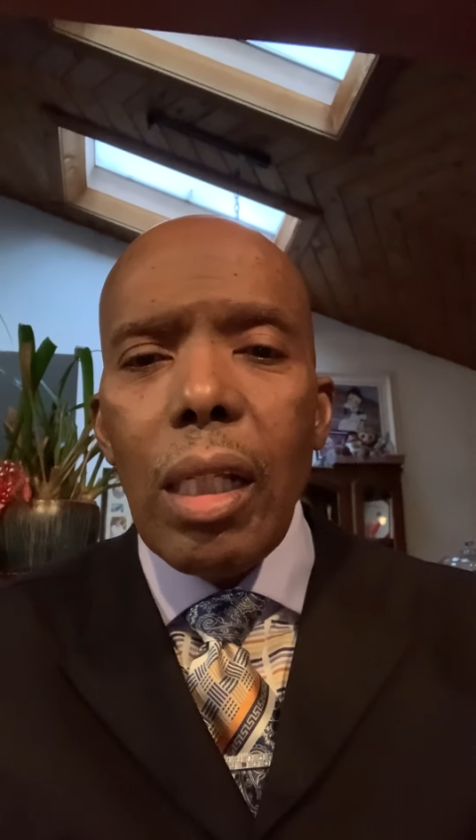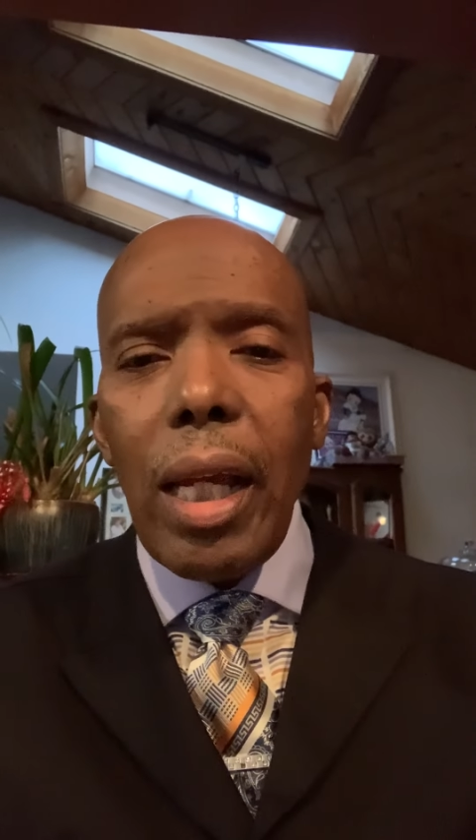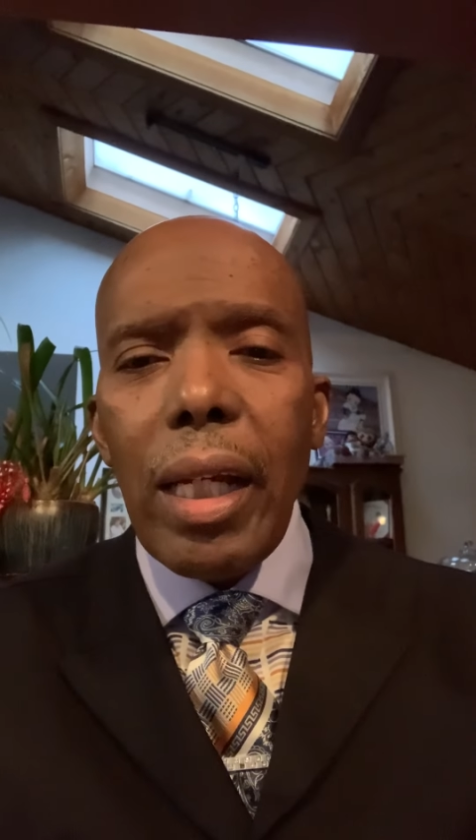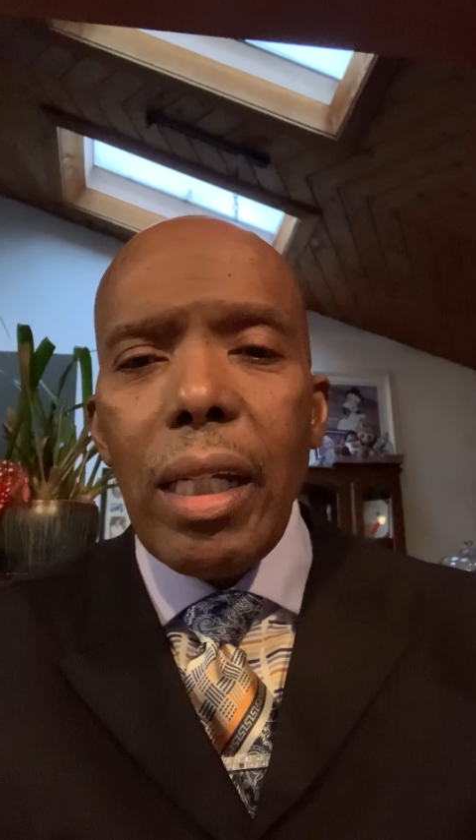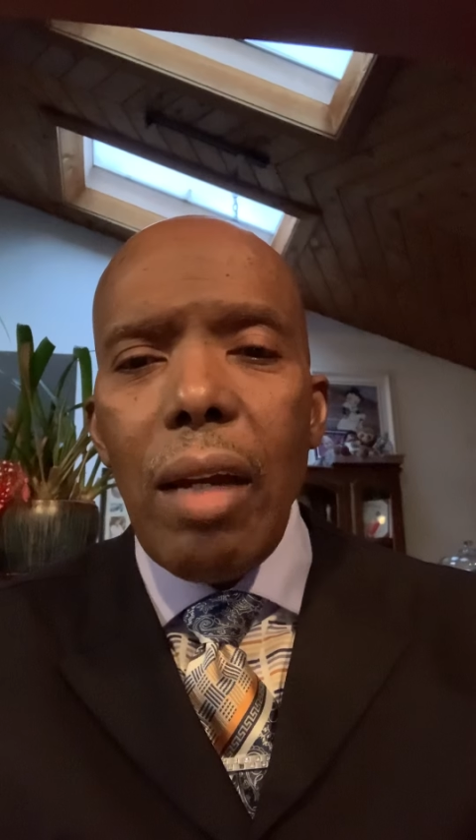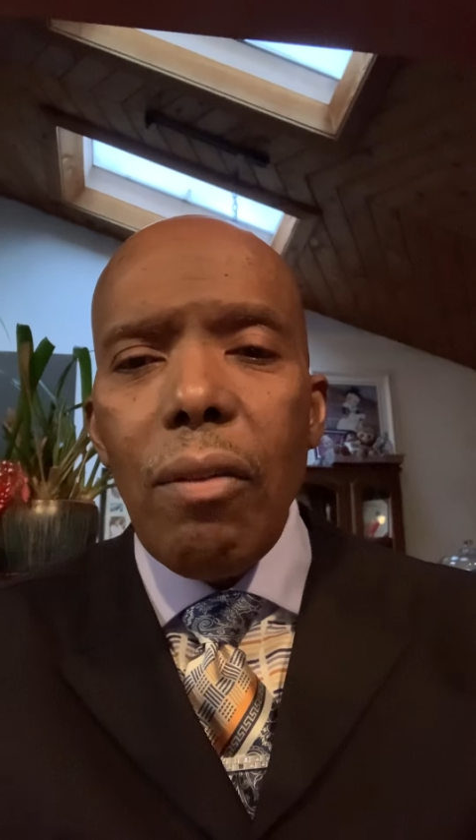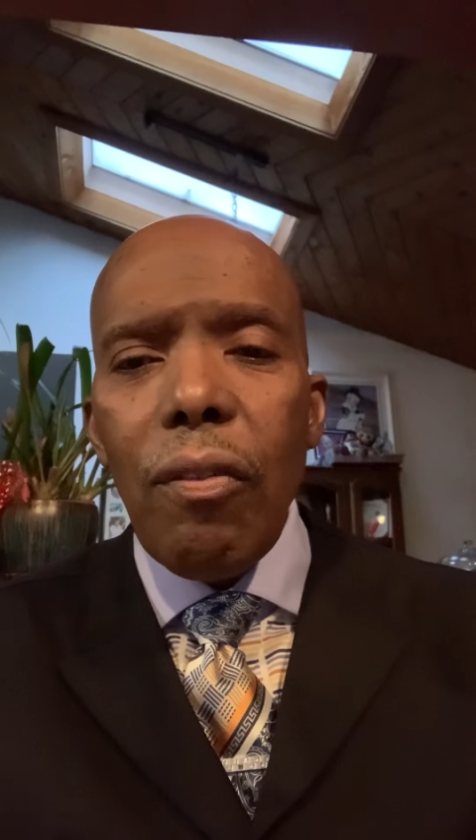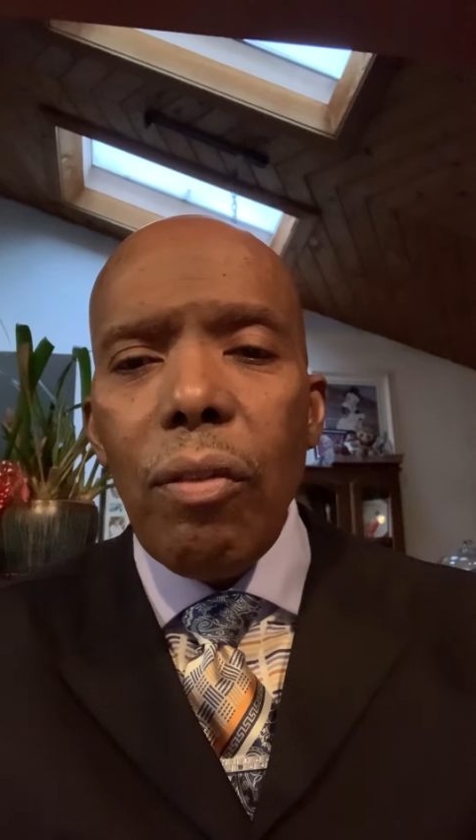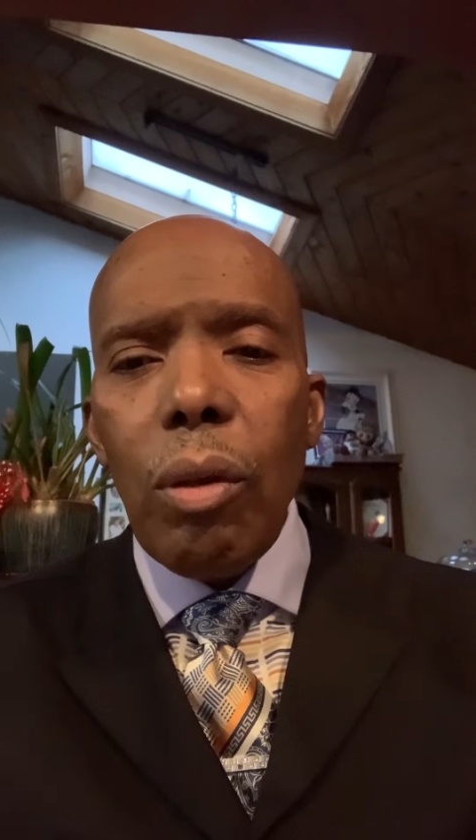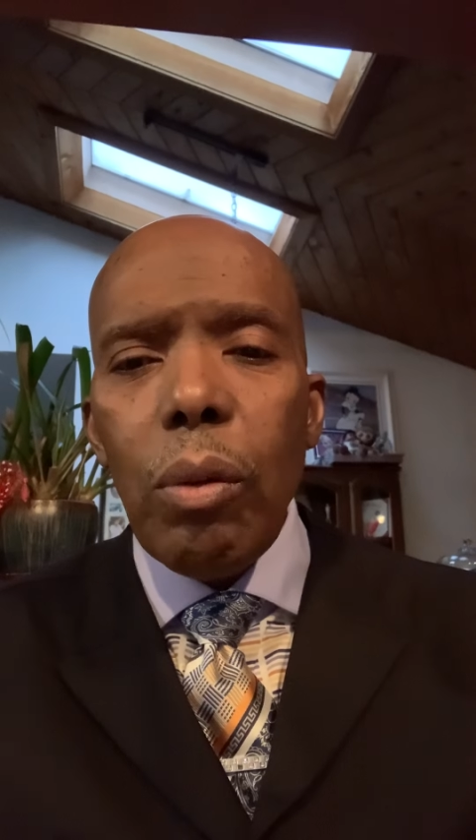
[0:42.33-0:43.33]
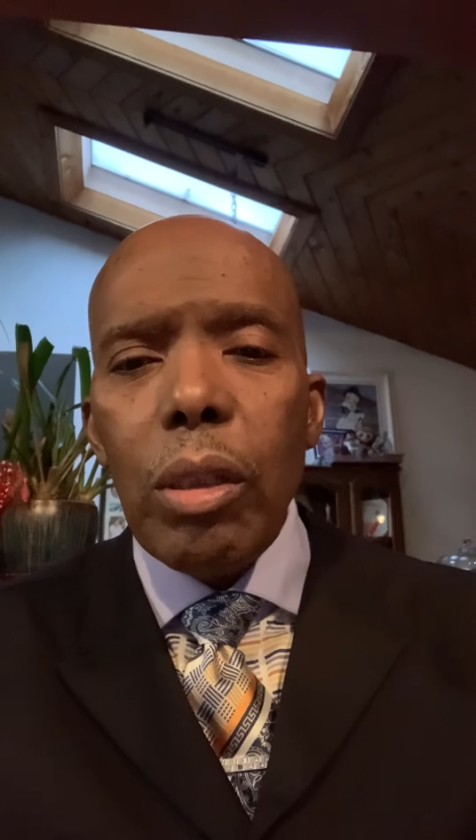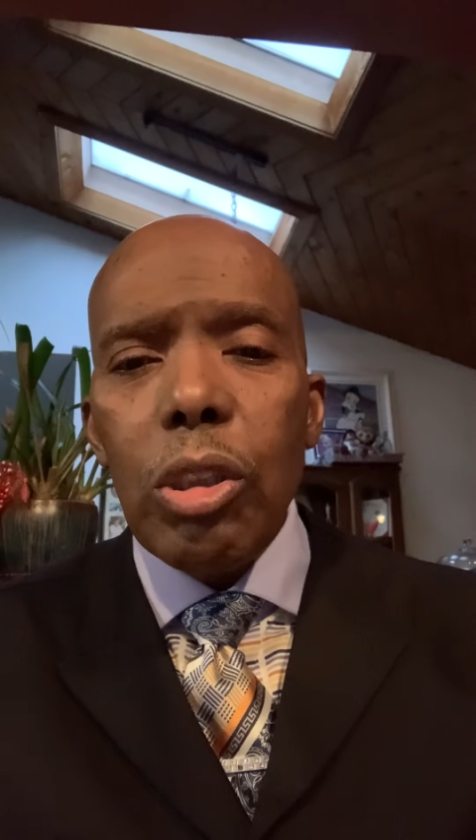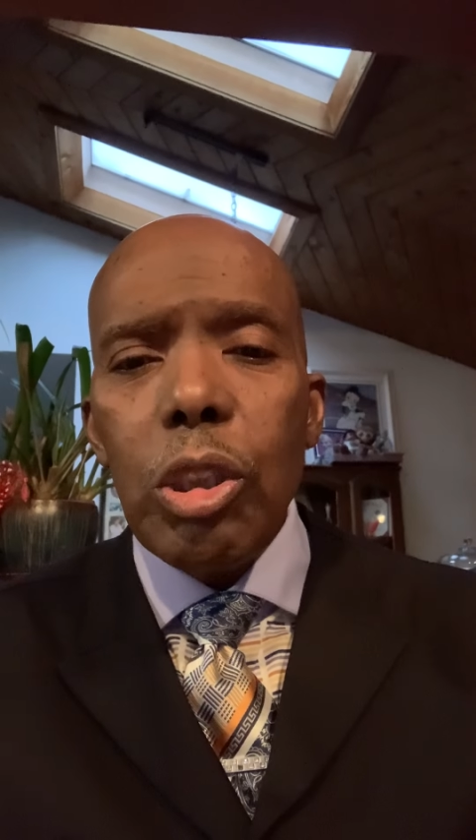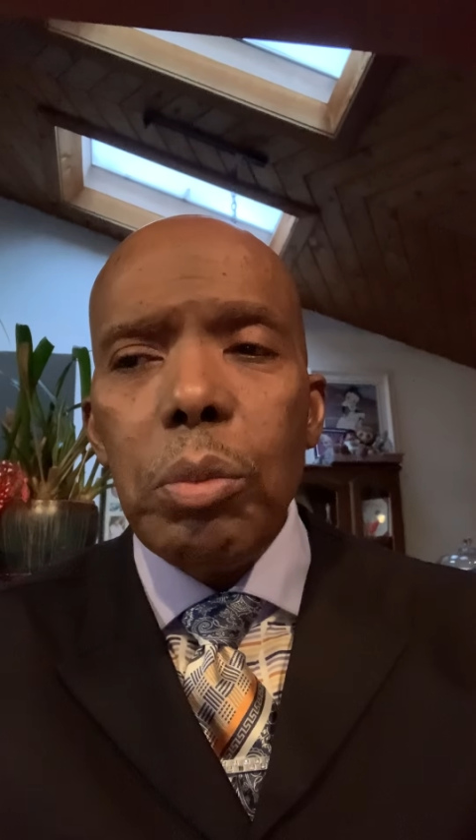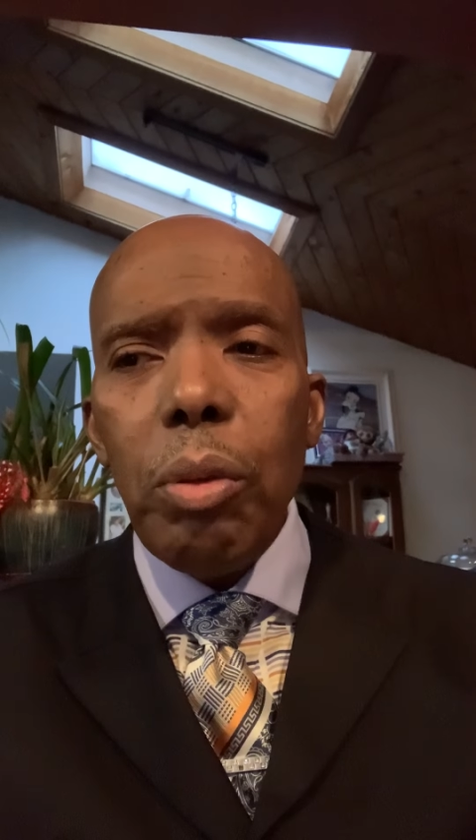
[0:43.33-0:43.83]
like an ever-flowing
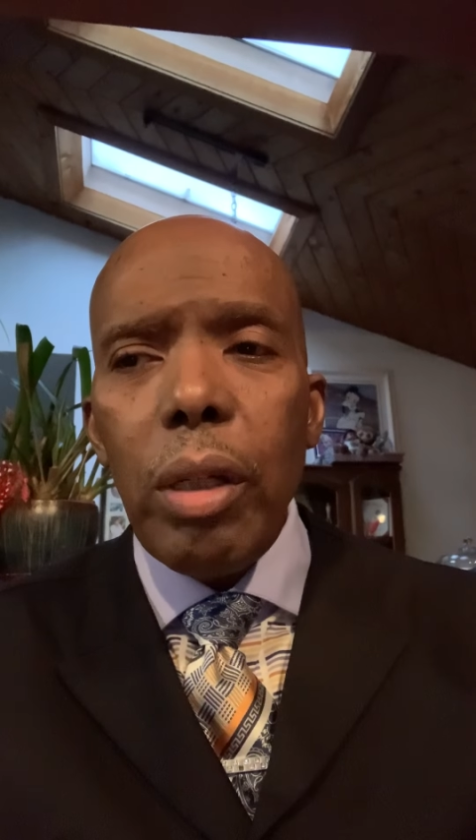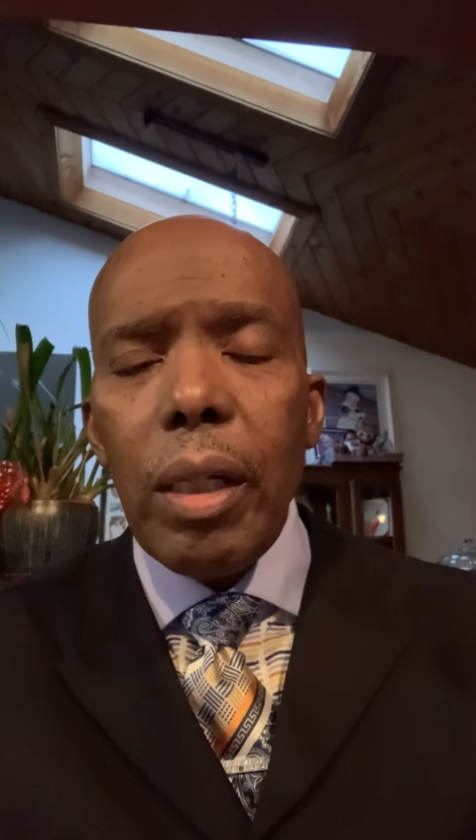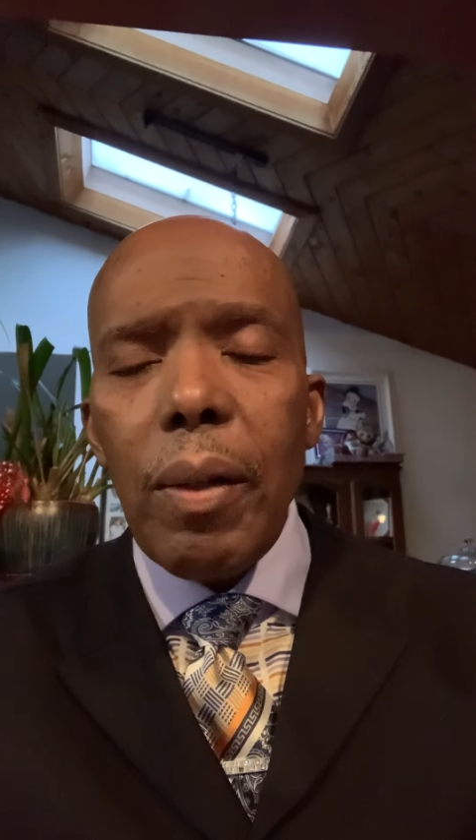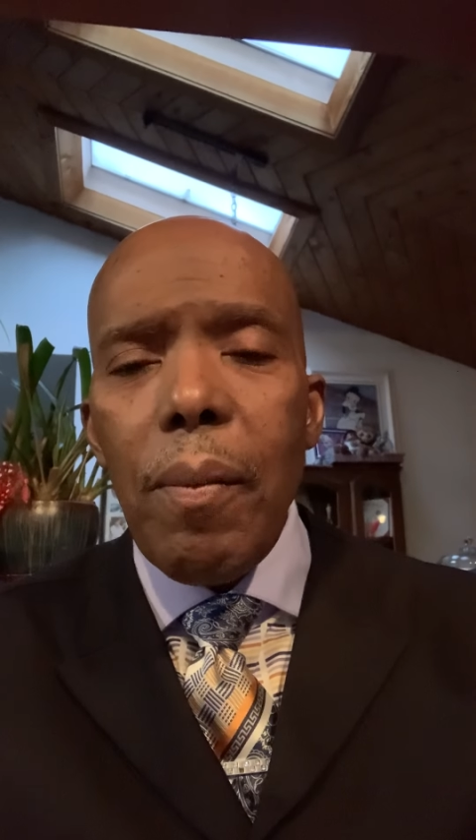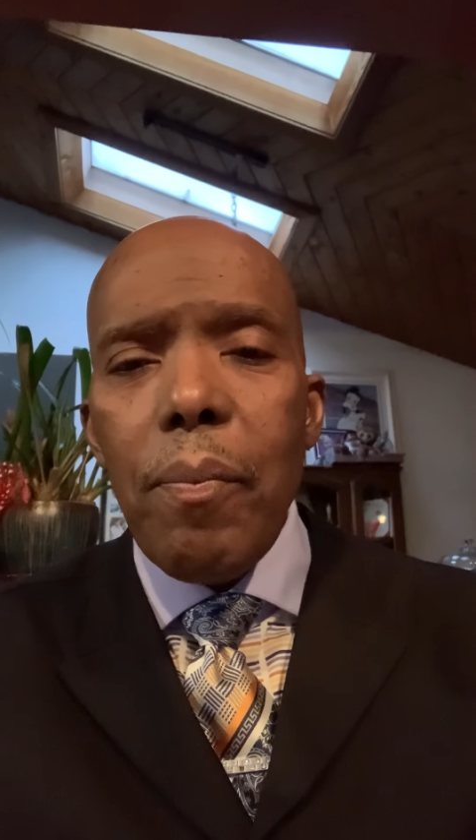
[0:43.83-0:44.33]
spring.